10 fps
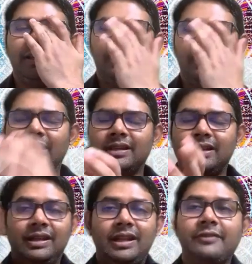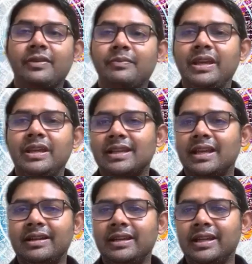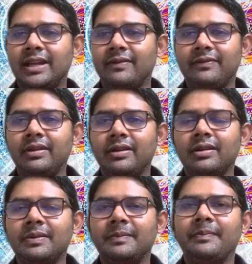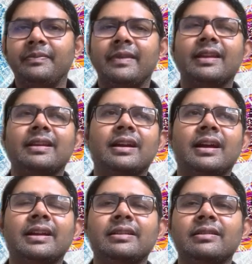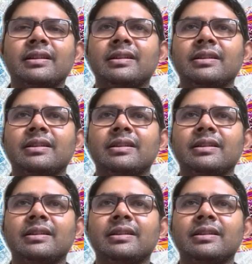and none of the beings had any kind of hair either.